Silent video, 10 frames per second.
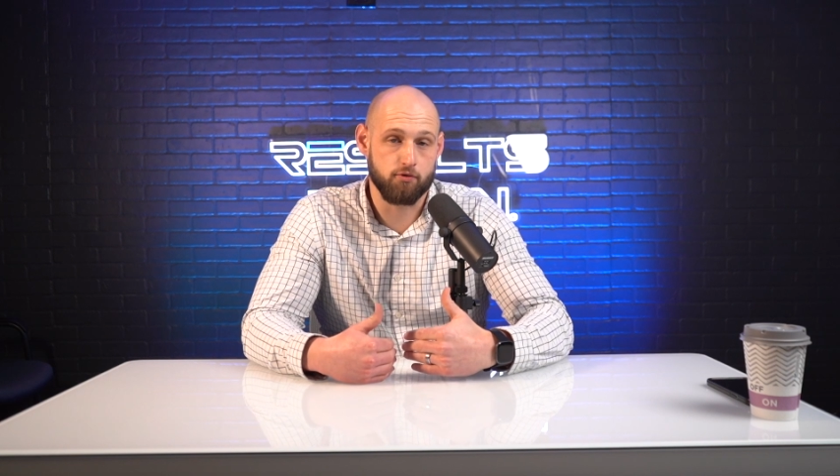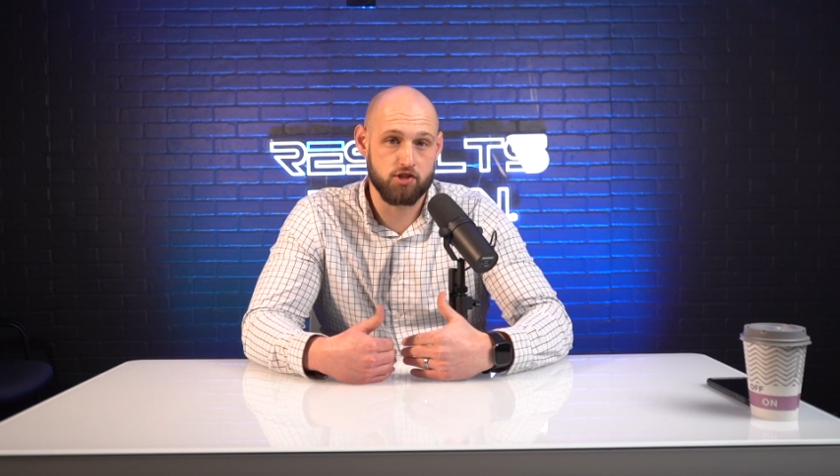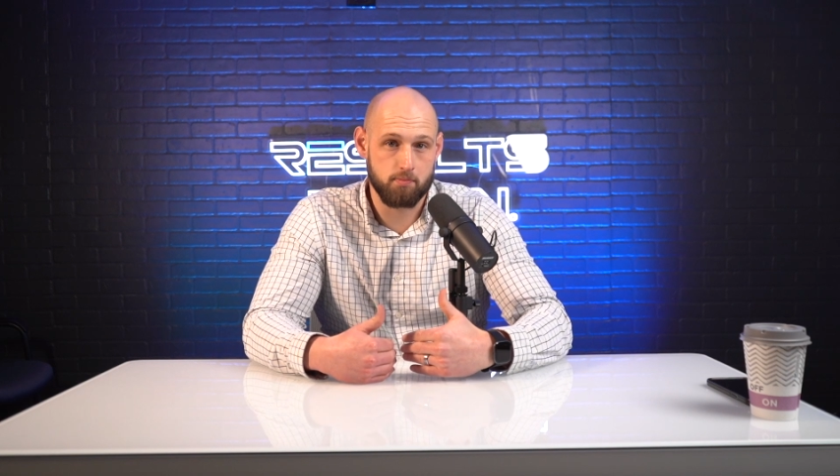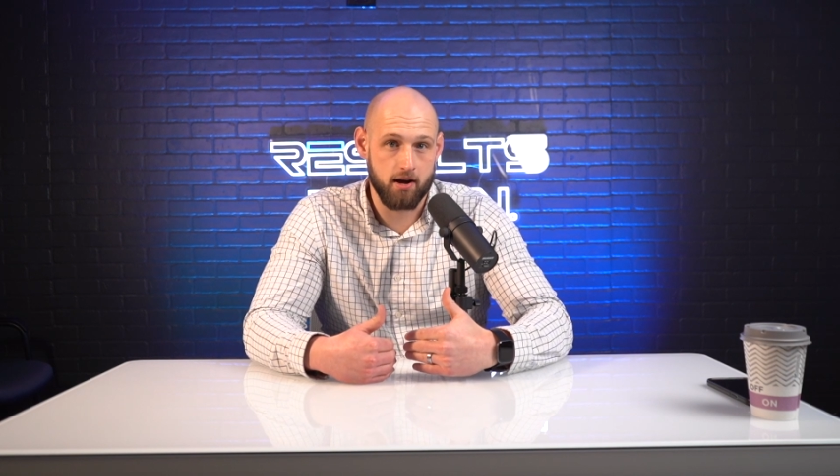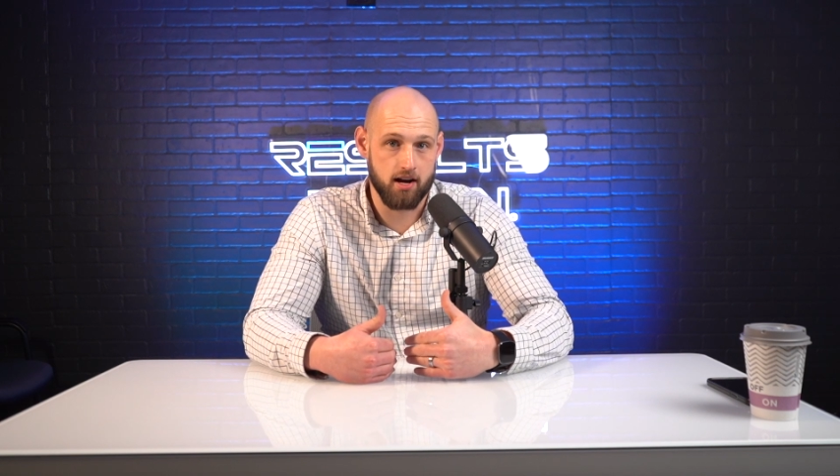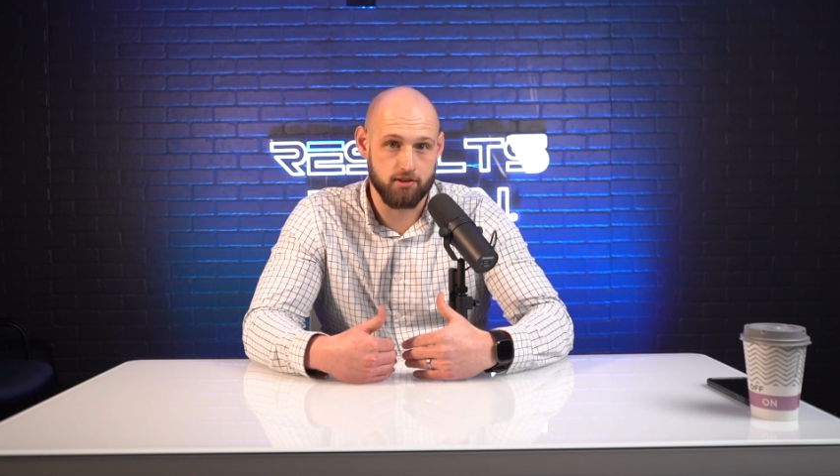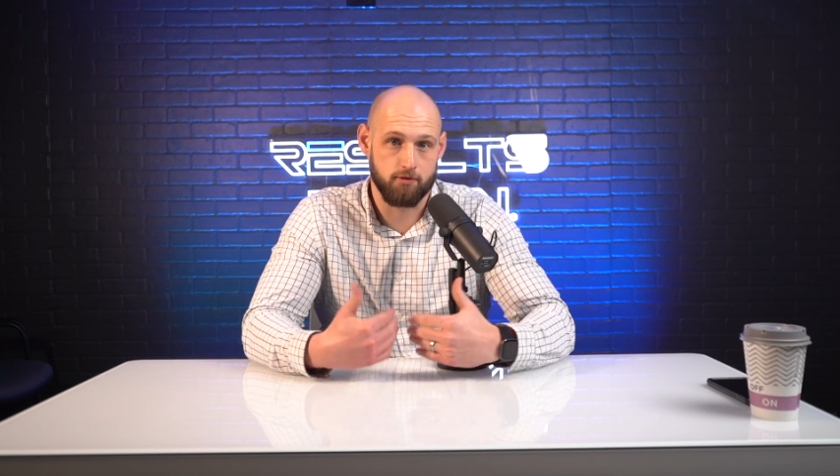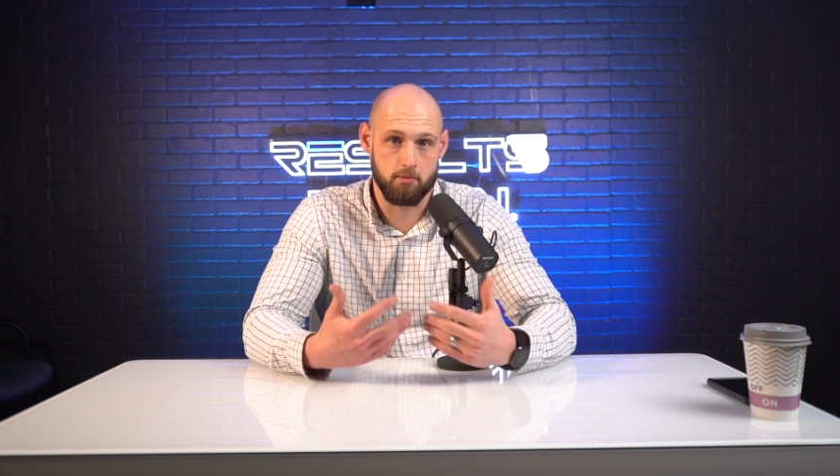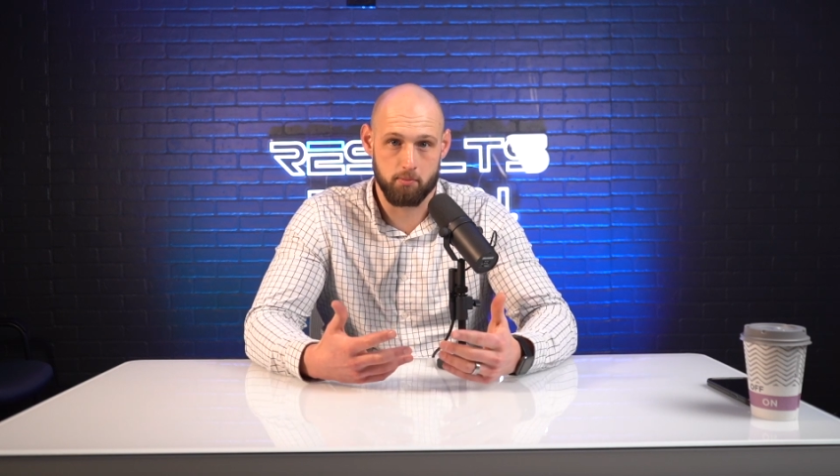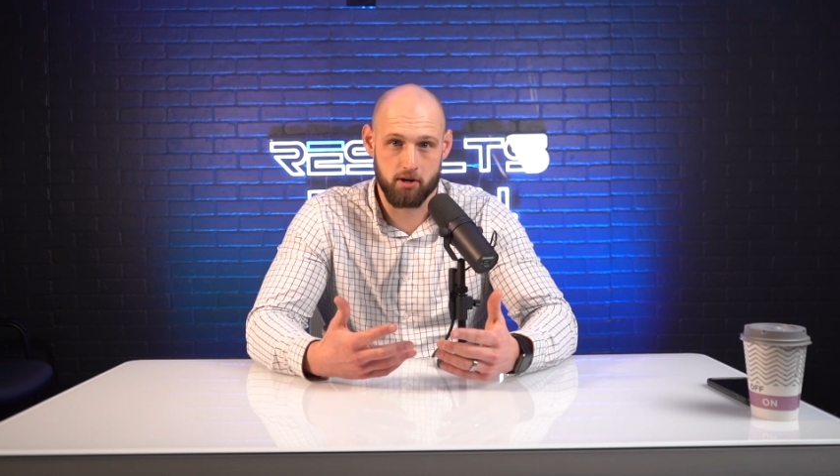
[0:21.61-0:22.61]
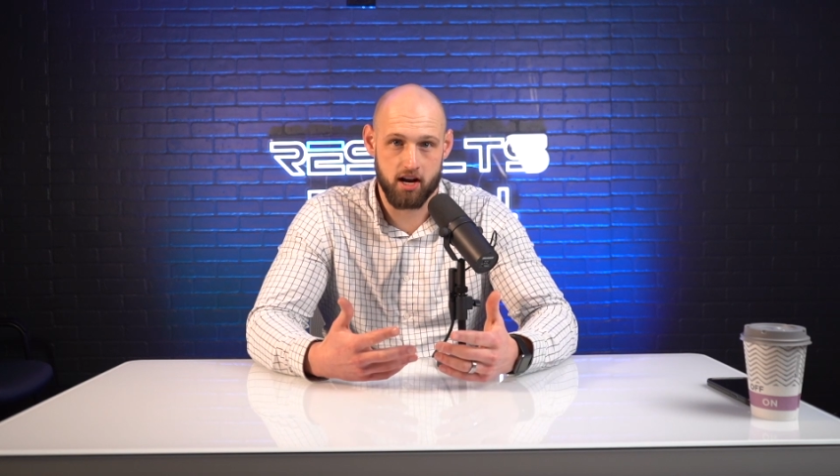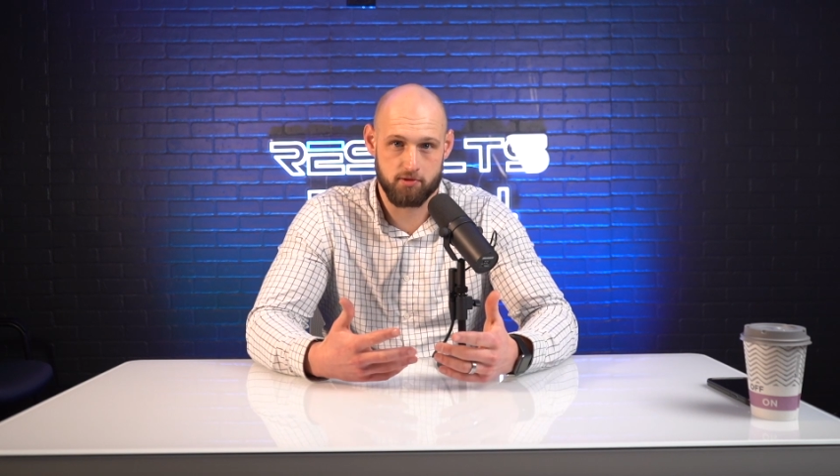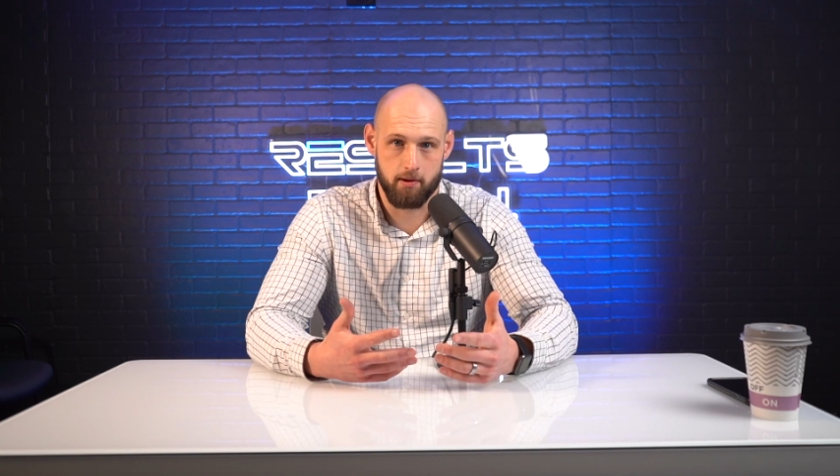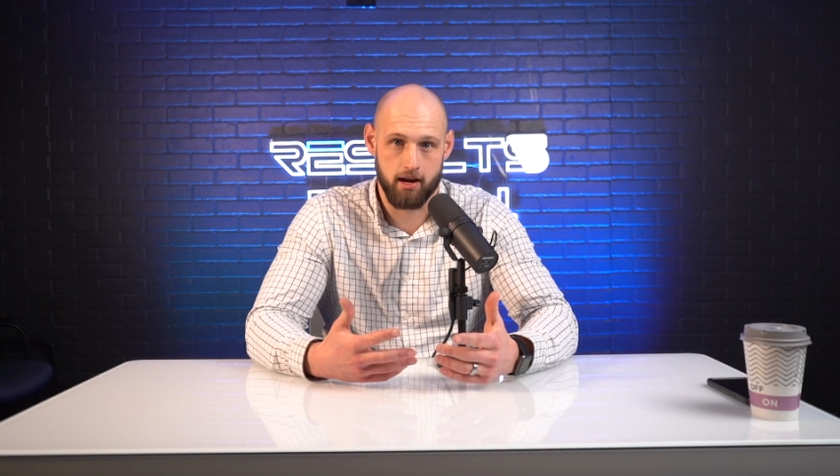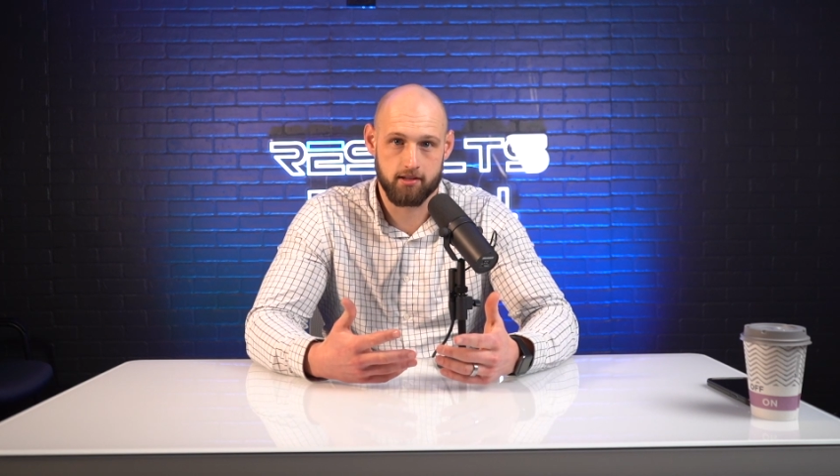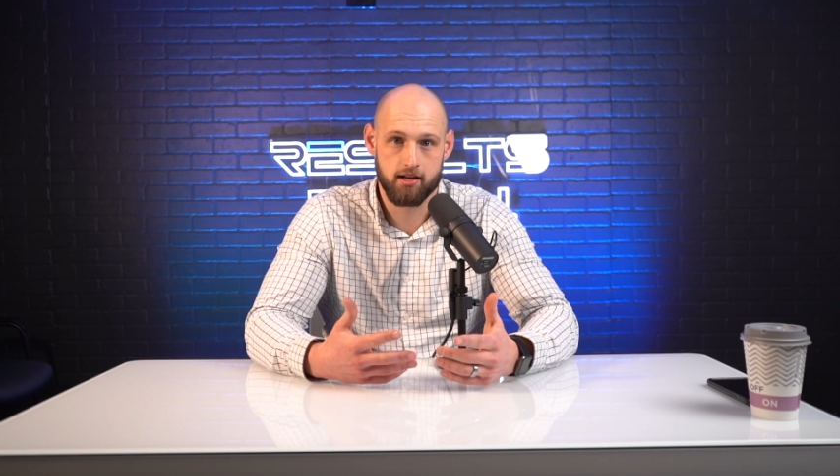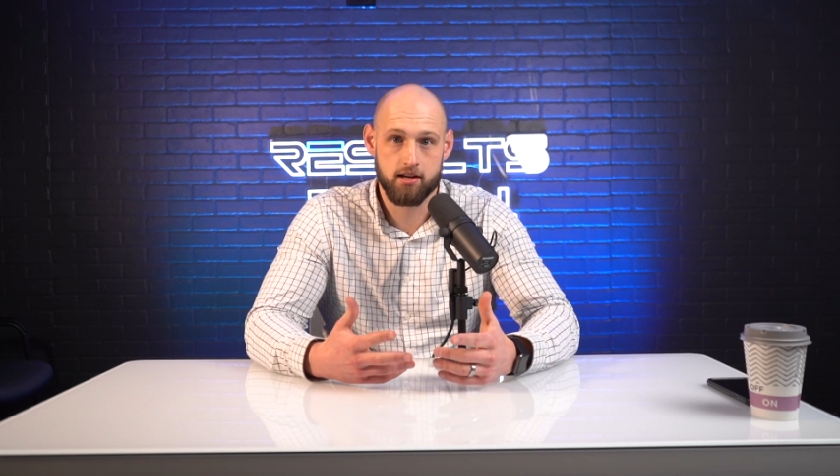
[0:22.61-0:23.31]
response from your prospect.